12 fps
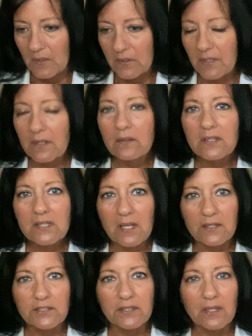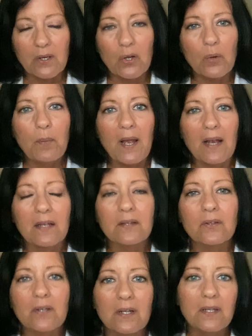Nikola Tesla, go back
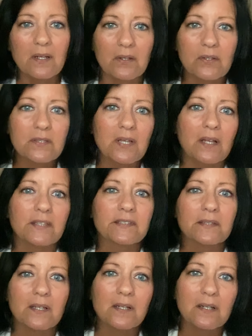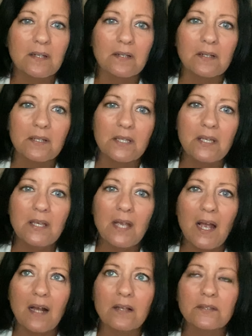and look at Nikola Tesla. He
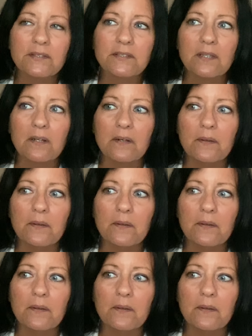has